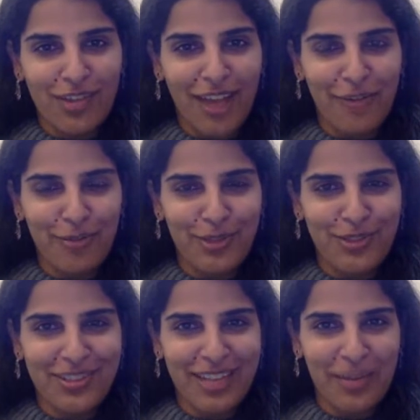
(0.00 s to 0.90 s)

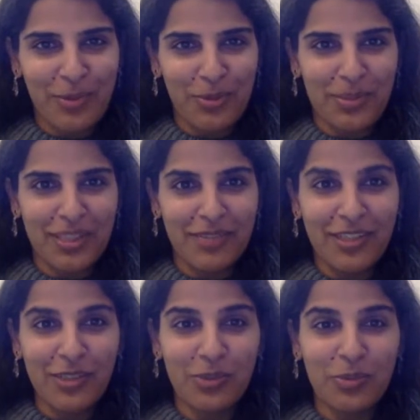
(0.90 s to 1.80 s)
affirmation that I'm going to be
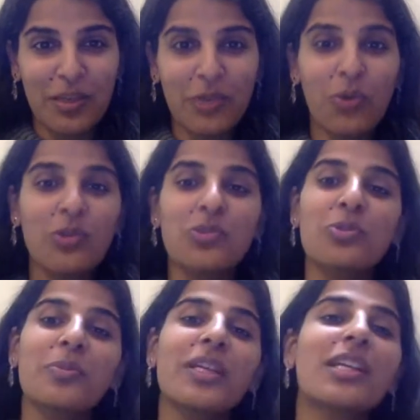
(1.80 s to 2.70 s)
giving you, but
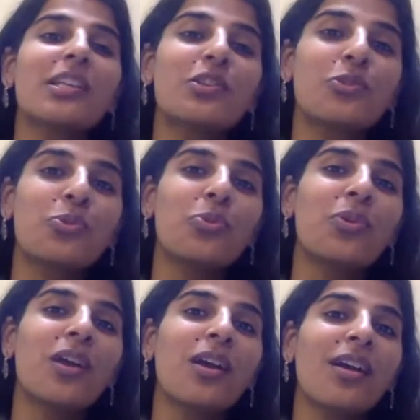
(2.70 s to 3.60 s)
also begin
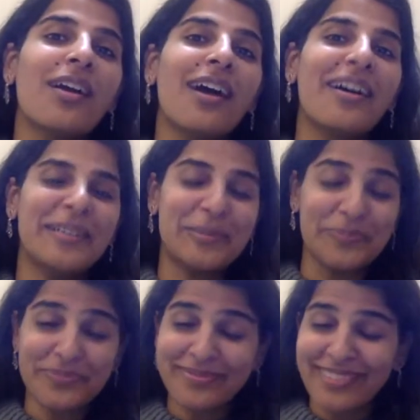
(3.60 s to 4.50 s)
to
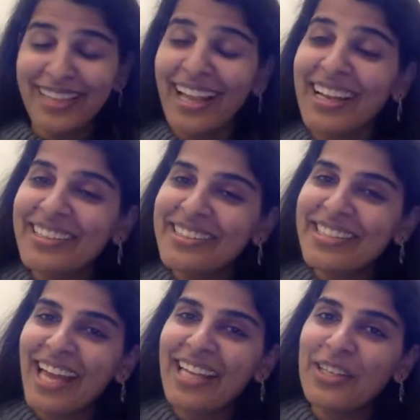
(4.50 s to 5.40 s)

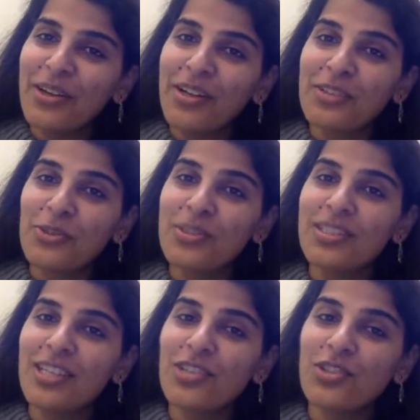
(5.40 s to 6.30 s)
understand your
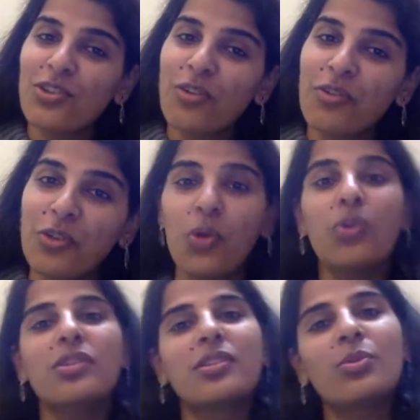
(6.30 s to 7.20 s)
association of
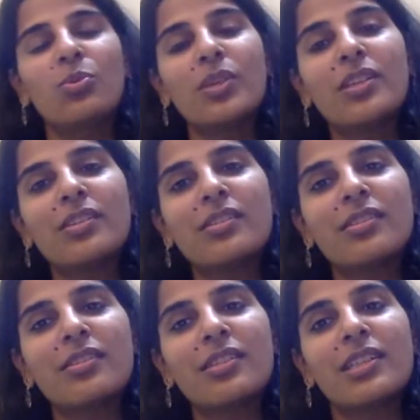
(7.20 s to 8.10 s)
growth with
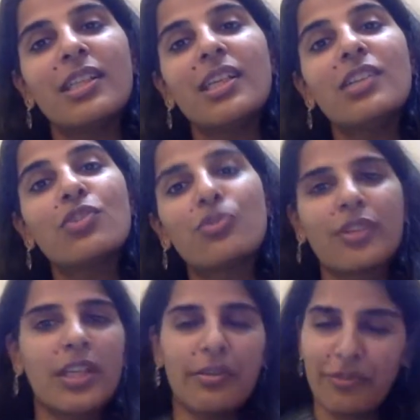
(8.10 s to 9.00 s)
the need to
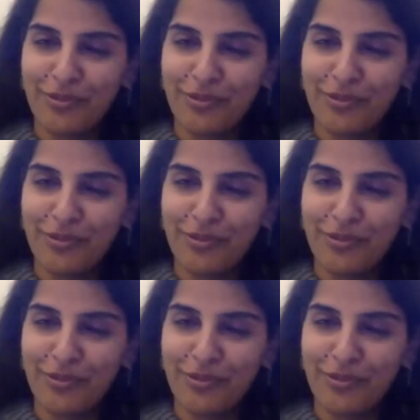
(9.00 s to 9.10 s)
forgive.